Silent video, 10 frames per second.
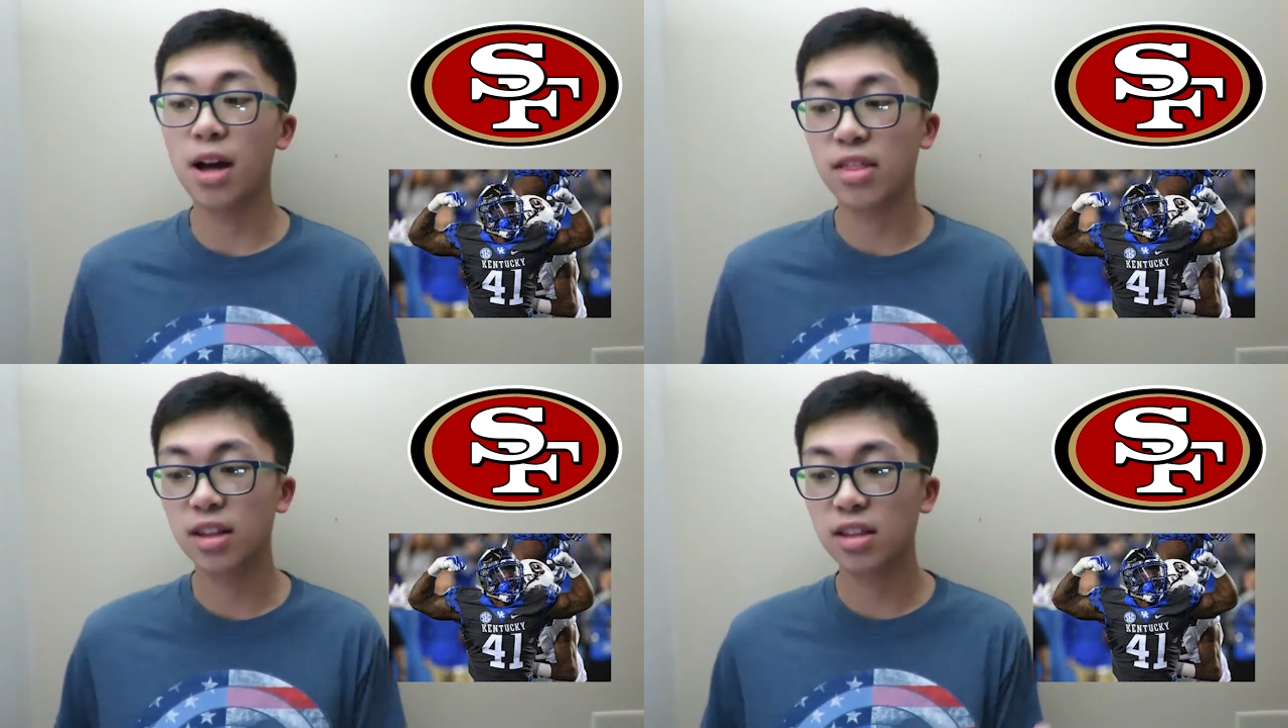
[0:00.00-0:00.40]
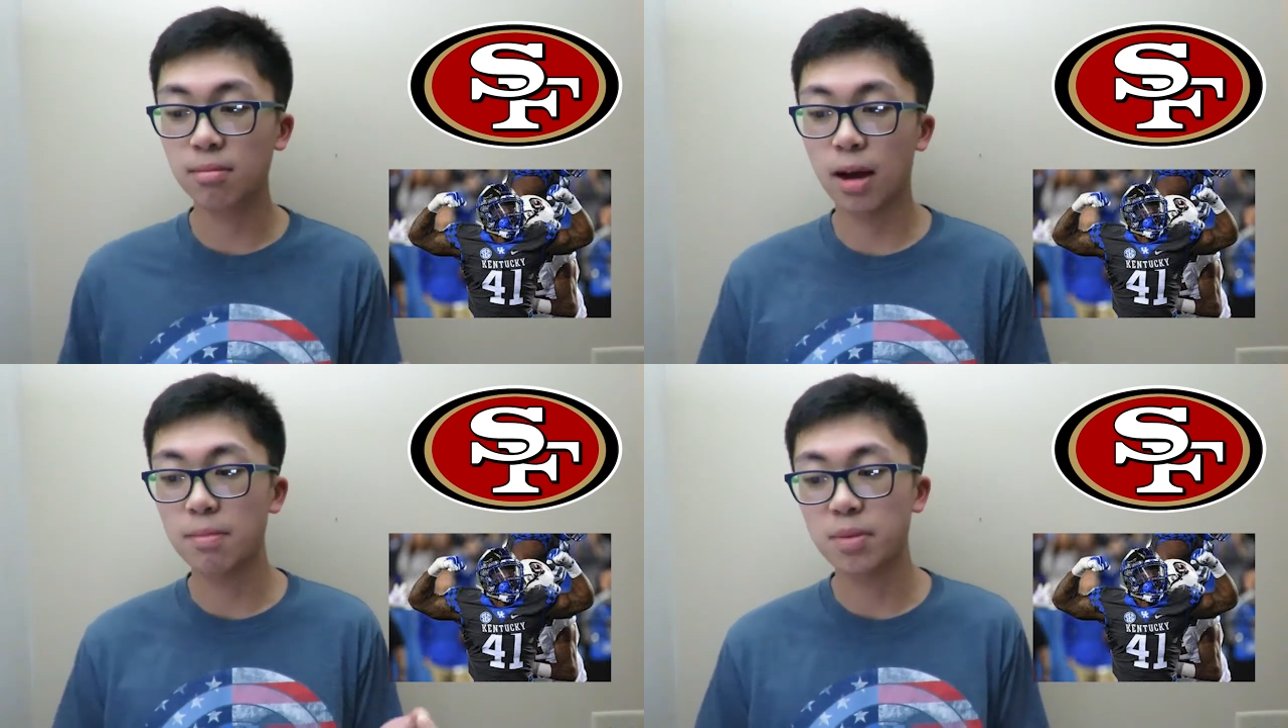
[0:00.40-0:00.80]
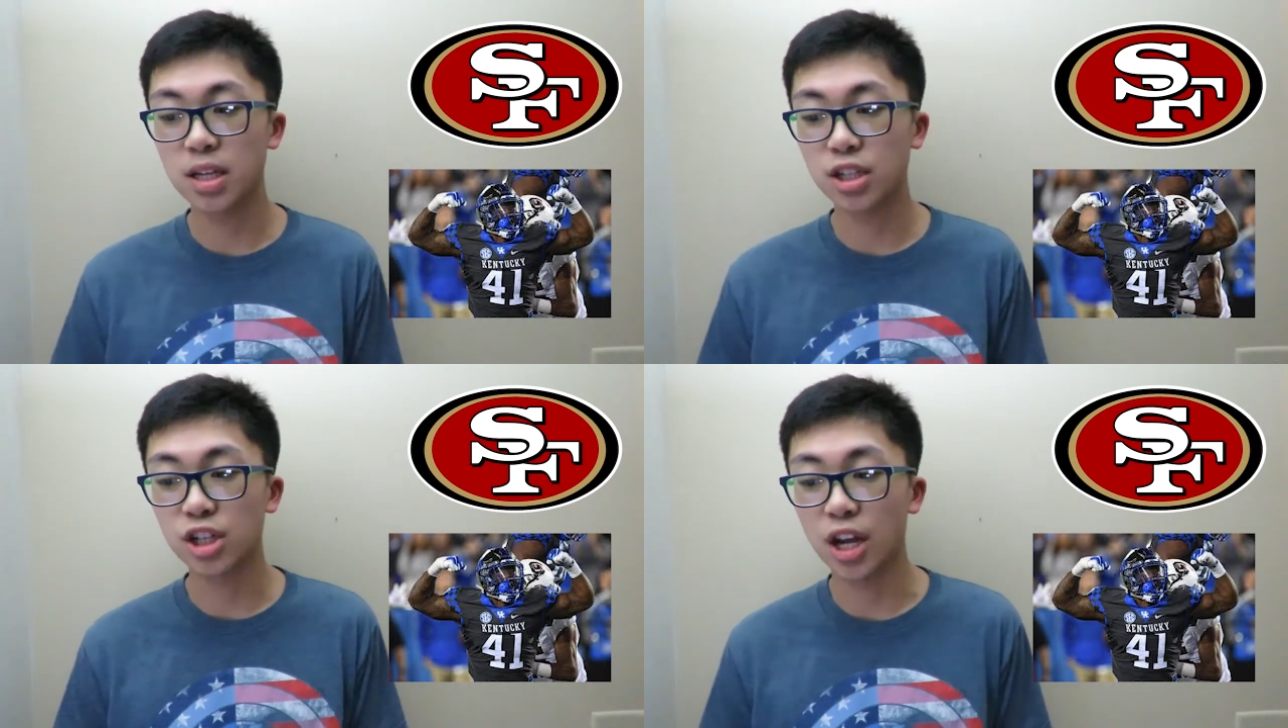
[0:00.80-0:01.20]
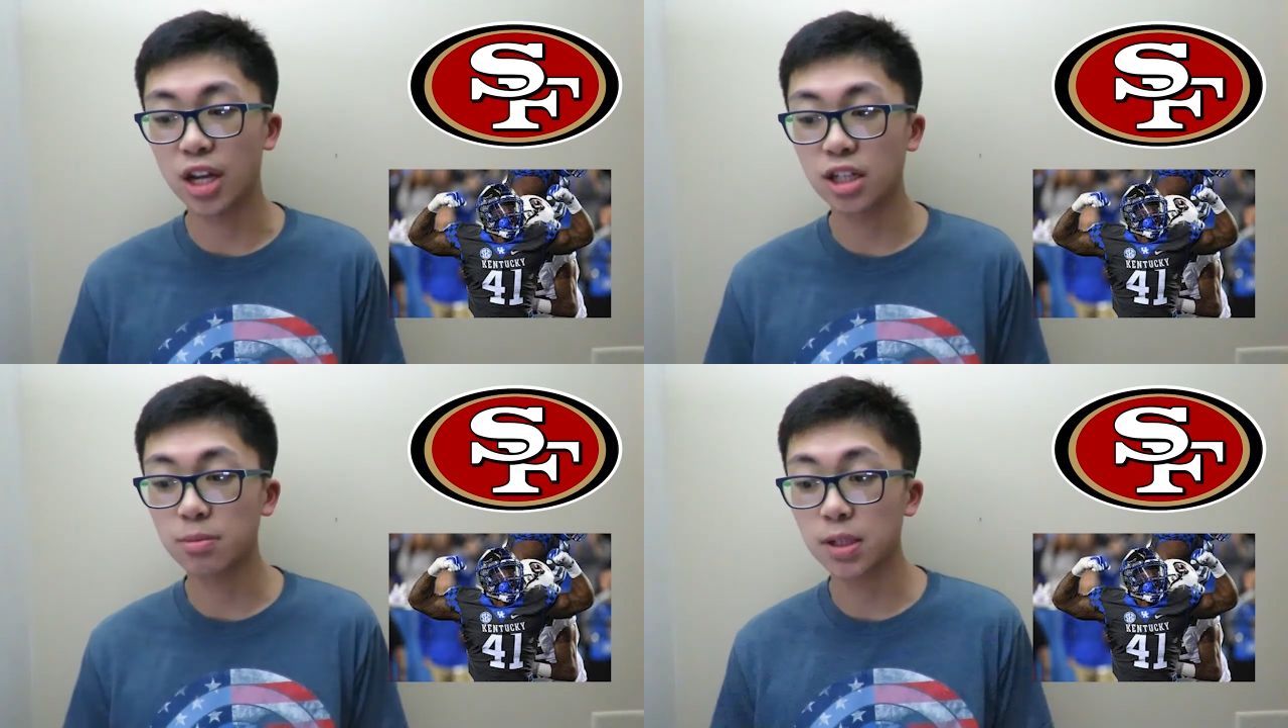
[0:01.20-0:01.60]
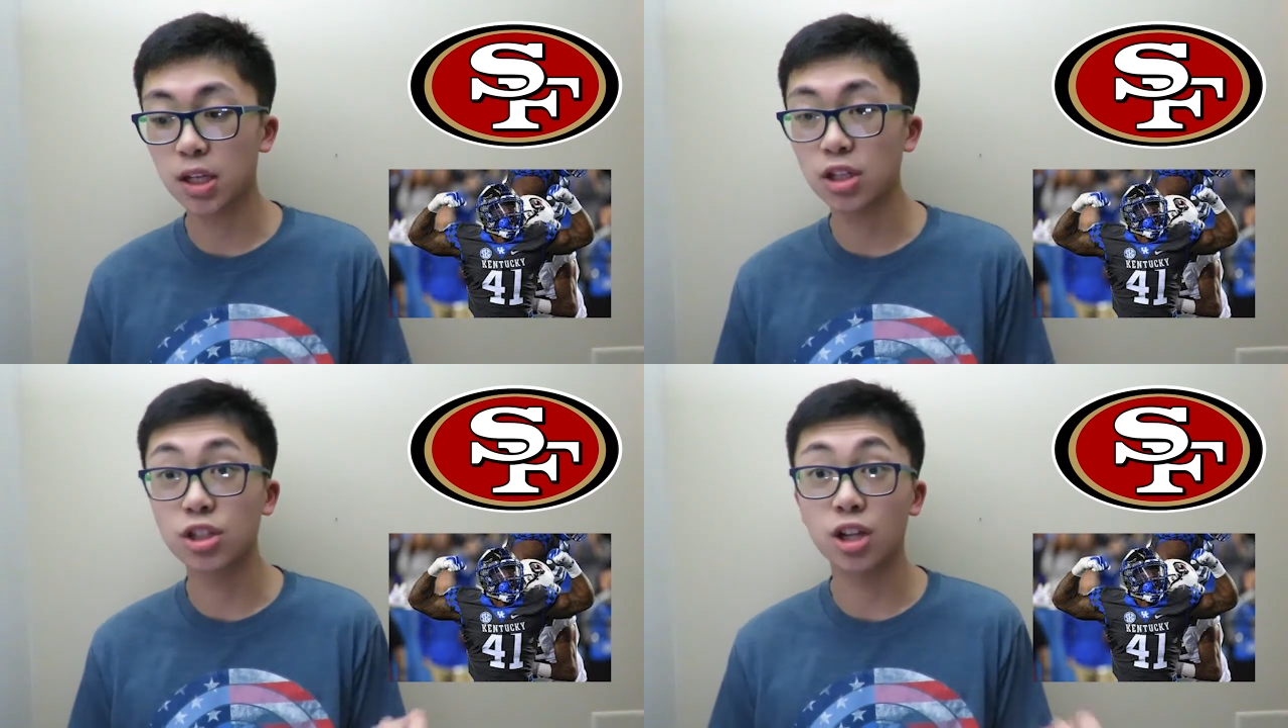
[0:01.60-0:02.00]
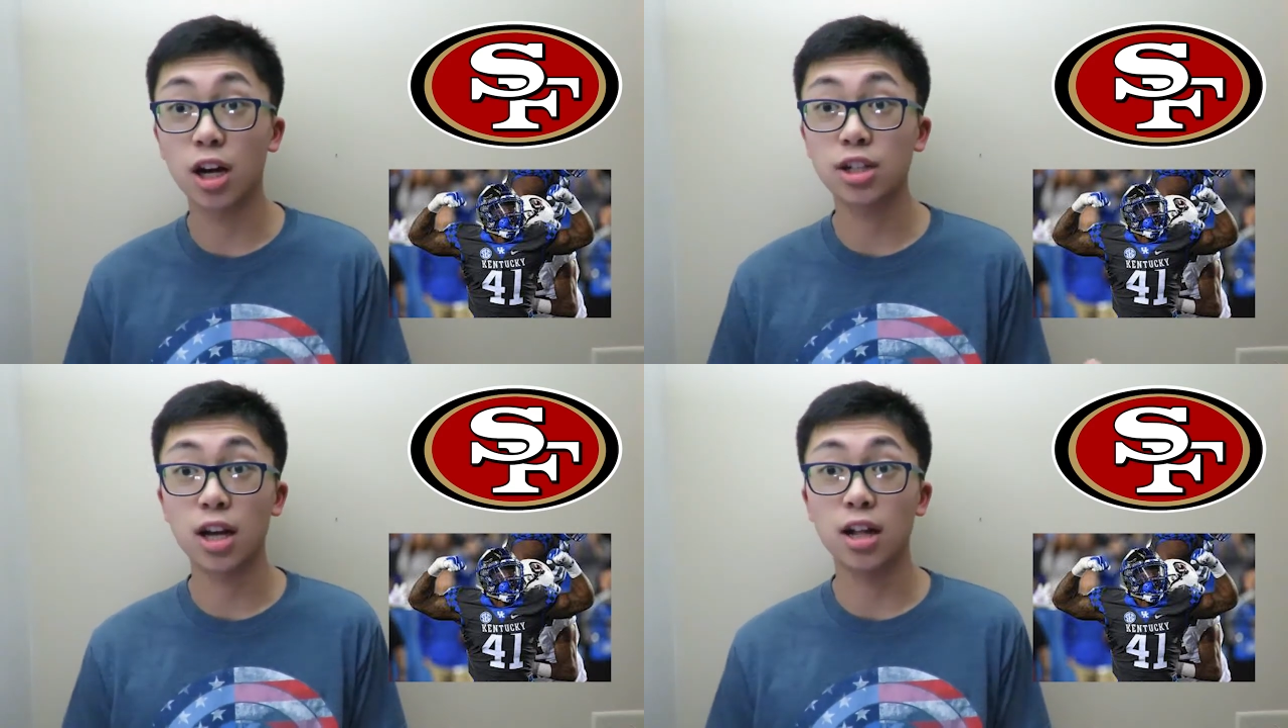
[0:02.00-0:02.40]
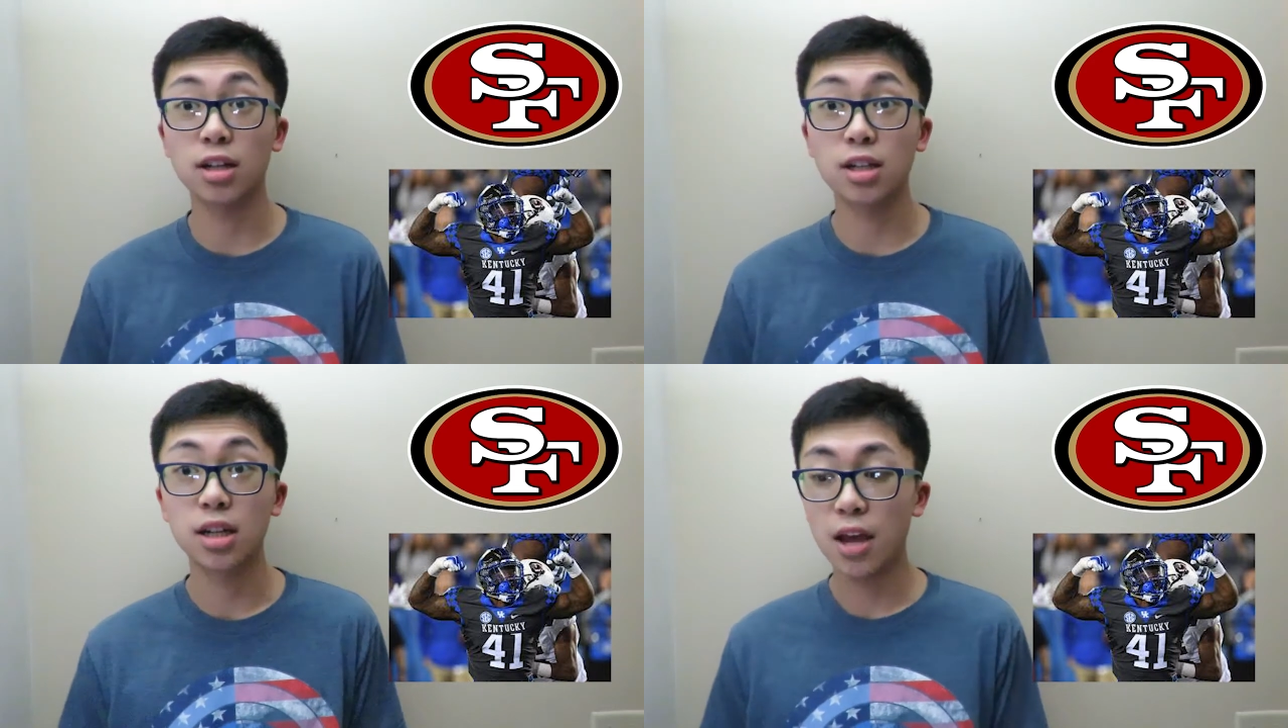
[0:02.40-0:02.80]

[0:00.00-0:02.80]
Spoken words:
I think there might be a change because Josh Allen,